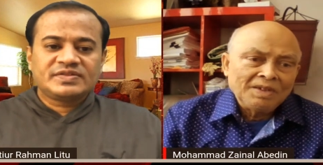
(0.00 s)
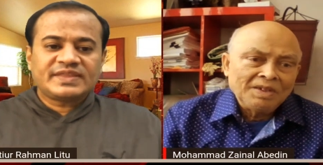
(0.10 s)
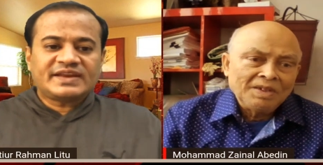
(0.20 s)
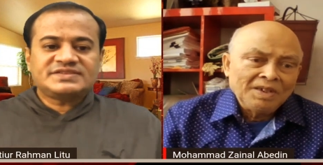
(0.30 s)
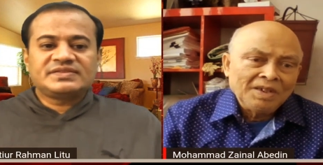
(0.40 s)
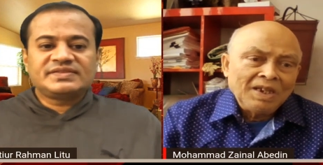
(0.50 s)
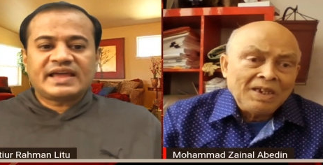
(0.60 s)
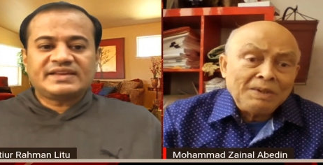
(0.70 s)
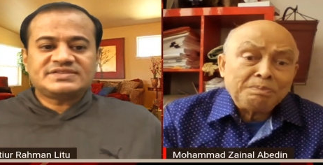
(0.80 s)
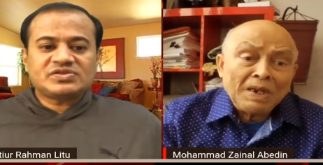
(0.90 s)
Speaker 1: That is that
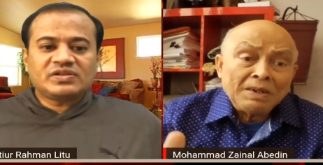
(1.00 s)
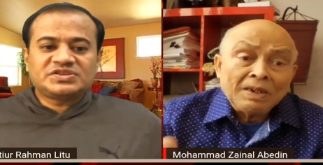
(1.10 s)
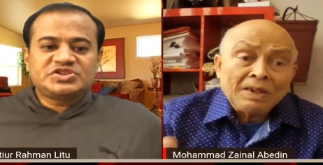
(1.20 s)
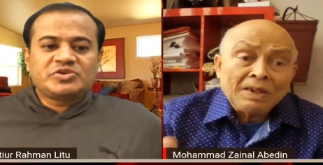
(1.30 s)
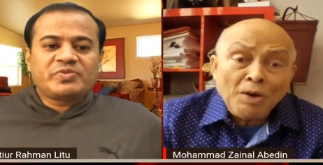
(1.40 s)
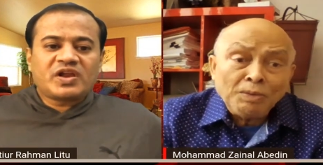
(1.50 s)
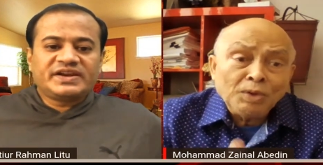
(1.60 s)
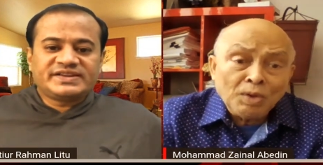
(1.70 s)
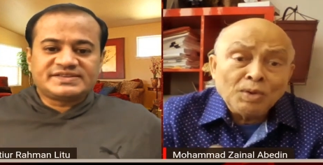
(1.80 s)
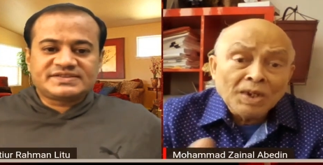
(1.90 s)
is
Speaker 2: called they, geopolitics. Now,
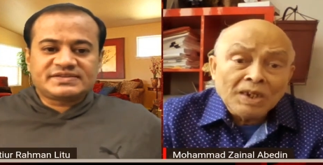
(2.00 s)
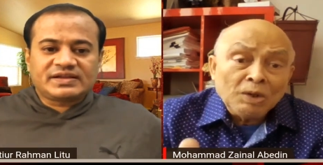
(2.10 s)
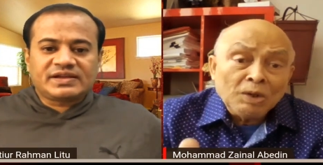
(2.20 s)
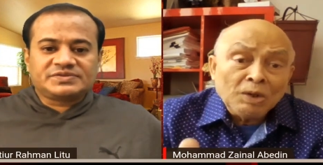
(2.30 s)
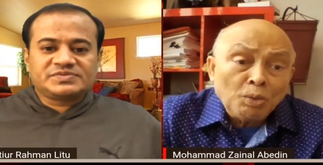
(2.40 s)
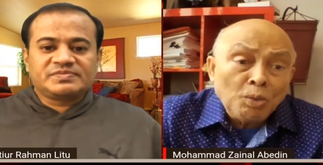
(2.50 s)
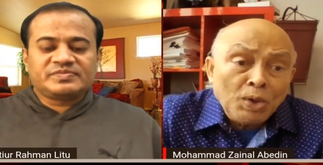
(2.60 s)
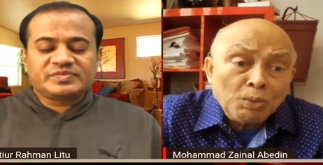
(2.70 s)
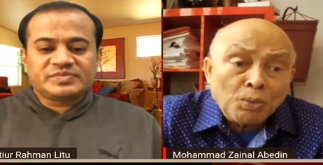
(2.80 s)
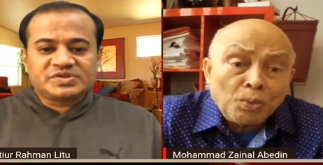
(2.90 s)
no, um, we
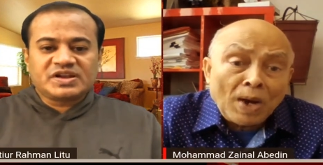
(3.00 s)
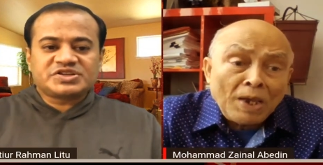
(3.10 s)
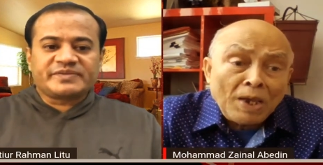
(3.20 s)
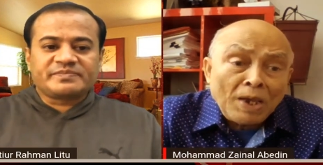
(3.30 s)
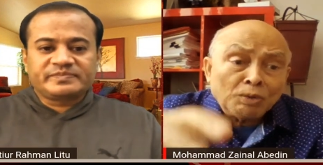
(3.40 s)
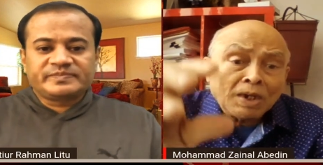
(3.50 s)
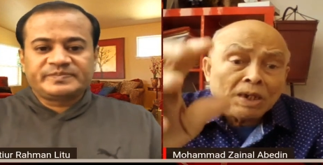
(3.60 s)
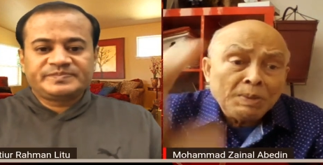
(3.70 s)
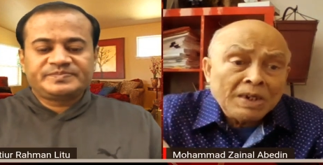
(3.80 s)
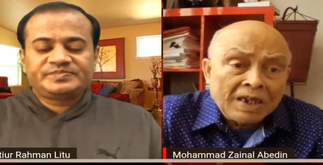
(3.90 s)
we okay. Why we
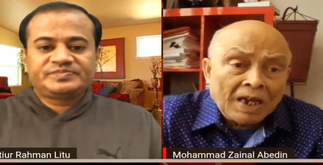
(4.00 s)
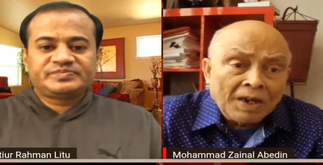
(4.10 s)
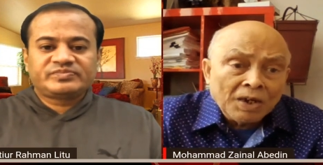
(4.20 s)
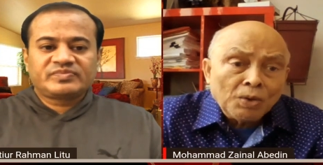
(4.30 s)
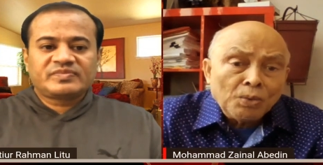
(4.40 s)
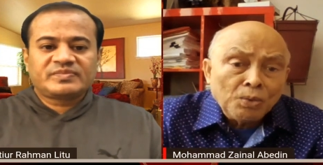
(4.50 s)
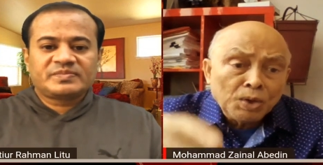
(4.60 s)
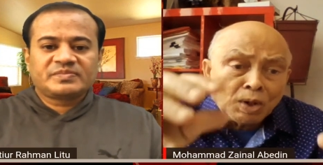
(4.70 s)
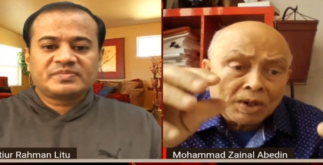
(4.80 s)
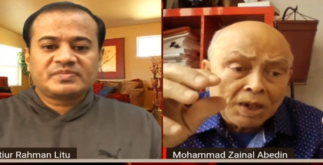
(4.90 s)
condemn India?
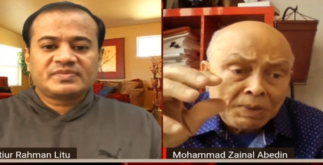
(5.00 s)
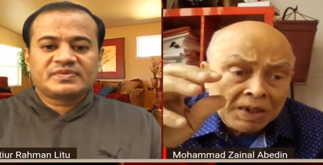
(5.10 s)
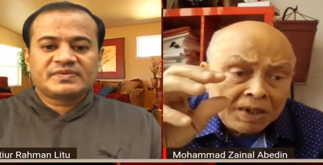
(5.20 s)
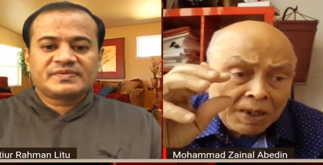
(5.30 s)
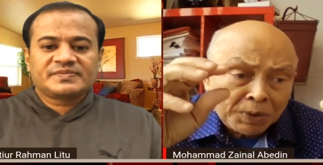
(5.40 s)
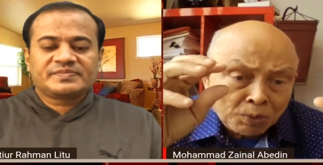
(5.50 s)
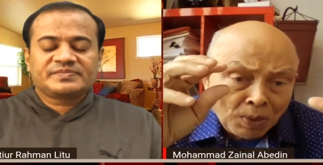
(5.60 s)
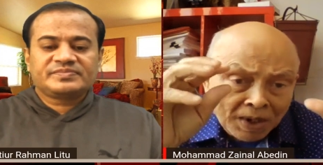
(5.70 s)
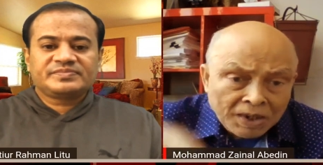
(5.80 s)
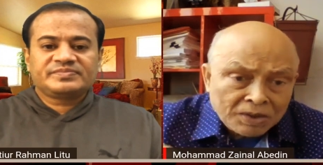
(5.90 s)
We condemn India for
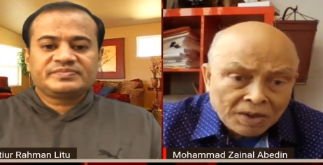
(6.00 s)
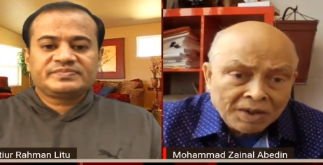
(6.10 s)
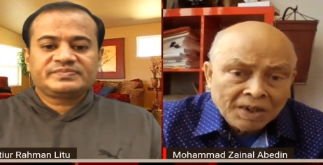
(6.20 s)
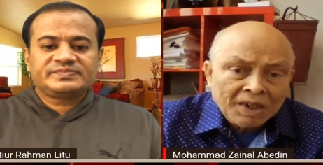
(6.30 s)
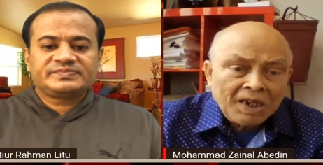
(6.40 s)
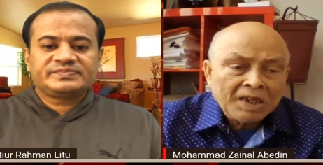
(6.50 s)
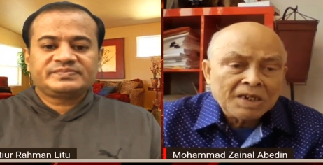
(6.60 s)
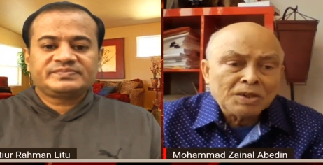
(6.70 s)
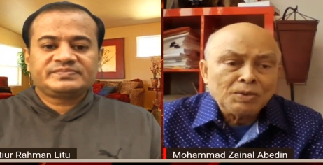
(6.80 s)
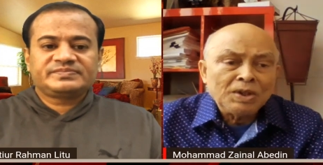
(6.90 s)
one reason. It
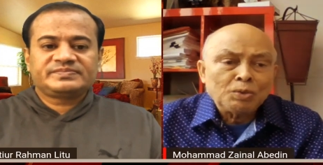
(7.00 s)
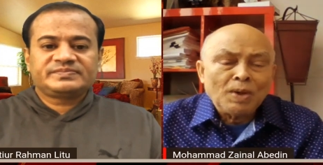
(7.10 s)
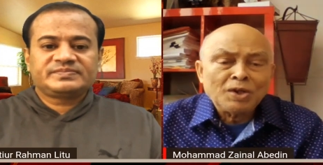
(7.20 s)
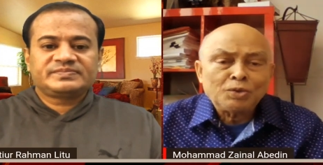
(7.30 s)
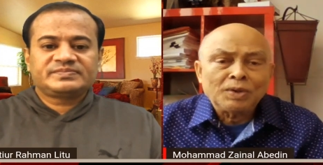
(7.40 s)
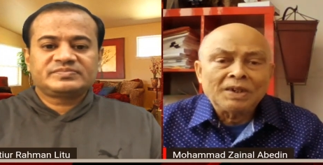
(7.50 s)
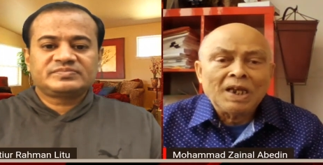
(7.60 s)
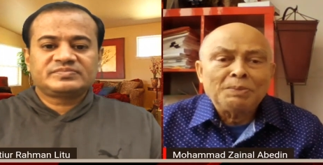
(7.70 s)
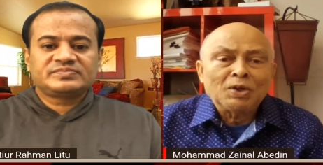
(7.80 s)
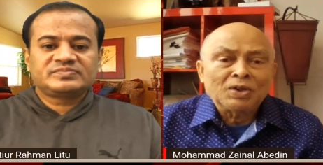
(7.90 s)
is it wants to
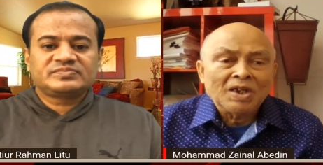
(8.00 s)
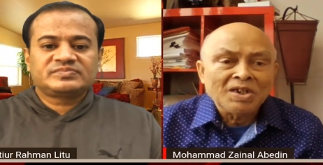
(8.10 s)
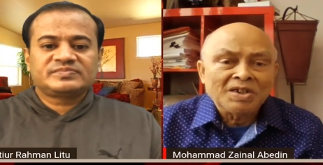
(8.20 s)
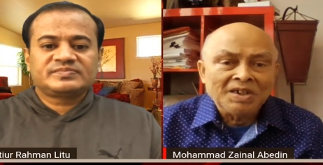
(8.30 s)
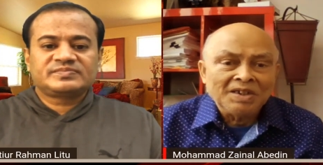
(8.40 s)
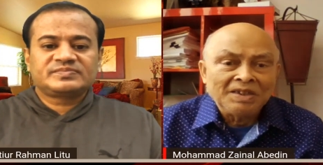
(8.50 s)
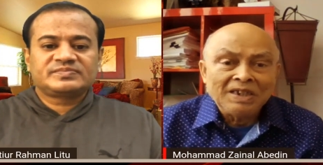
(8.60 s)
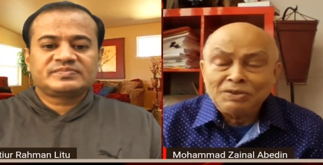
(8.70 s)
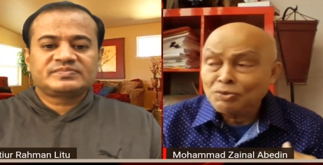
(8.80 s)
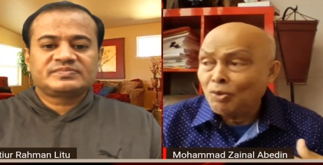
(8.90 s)
grab our country.
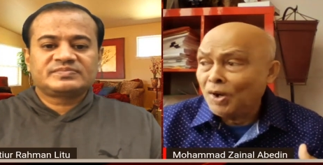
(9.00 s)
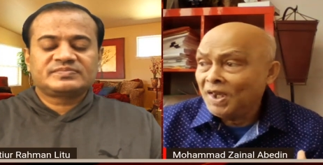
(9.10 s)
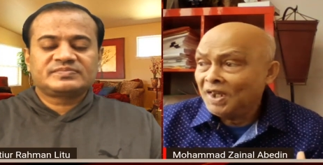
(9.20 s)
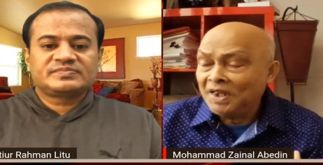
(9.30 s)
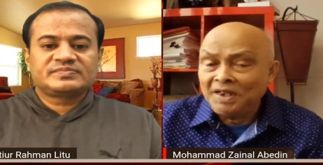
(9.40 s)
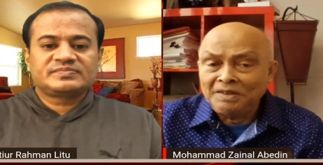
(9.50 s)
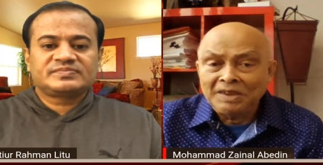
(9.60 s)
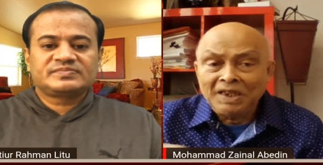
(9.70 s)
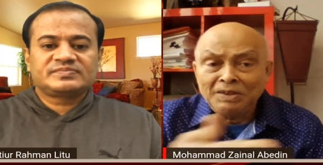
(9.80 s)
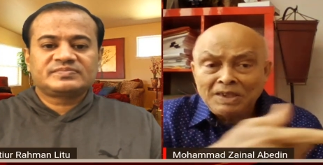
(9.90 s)
This oil,
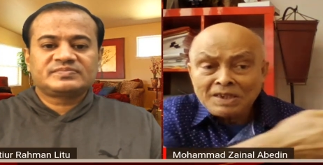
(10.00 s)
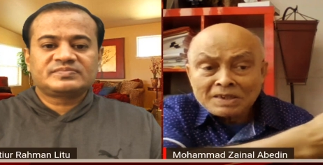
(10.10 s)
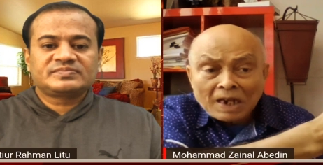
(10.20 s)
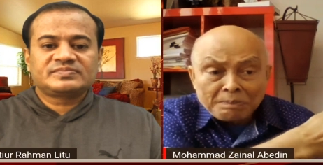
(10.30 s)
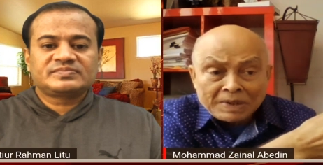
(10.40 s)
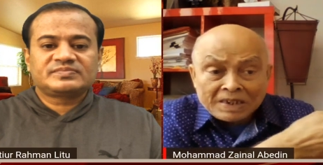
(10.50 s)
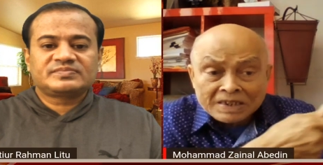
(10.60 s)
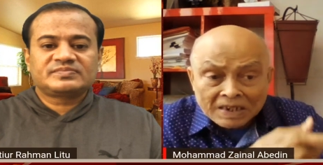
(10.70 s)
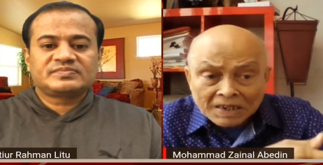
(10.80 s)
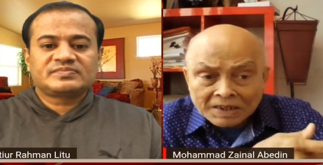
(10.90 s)
they this time
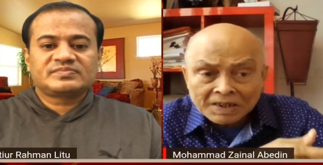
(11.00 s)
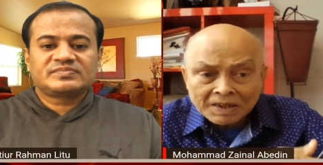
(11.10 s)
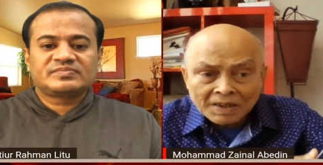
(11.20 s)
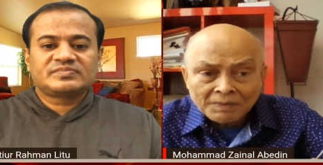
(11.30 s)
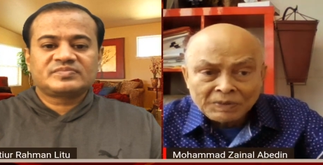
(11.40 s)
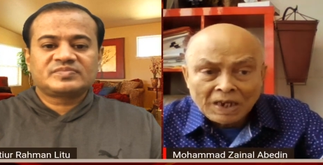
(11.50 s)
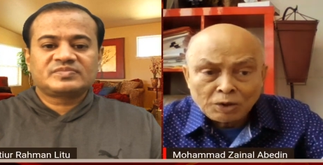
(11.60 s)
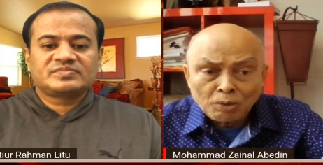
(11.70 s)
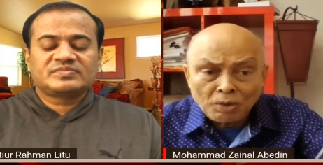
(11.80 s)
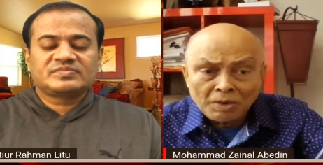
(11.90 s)
recently they
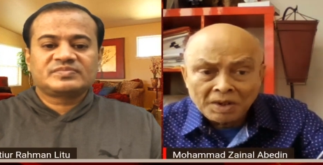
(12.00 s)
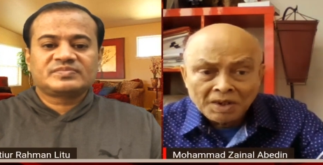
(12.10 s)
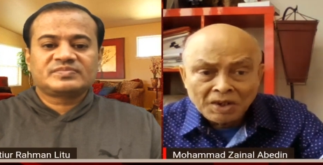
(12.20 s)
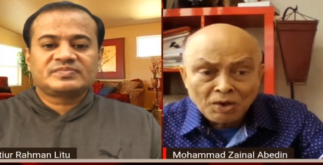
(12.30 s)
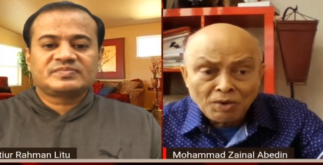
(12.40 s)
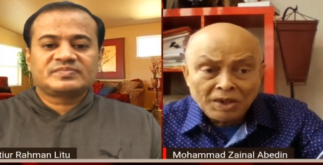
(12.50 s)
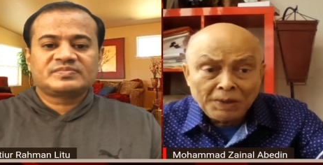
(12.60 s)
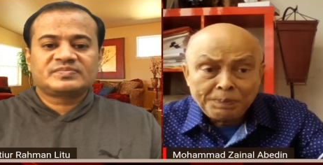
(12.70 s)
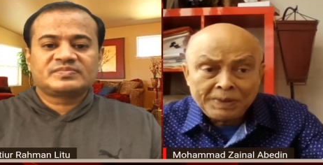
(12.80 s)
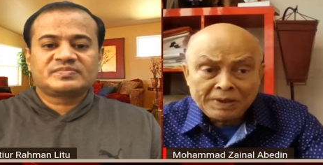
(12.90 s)
told, oh,
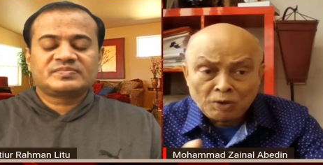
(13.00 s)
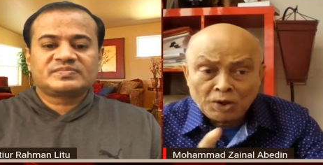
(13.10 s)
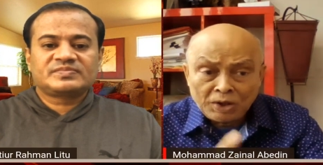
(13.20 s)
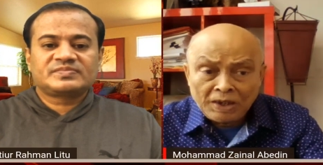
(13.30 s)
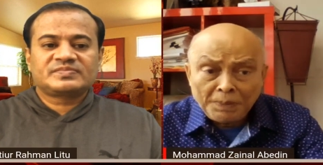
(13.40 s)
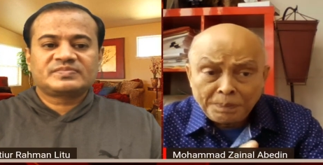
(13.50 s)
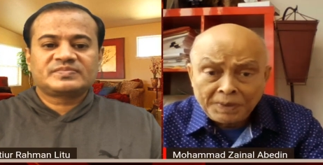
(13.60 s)
if if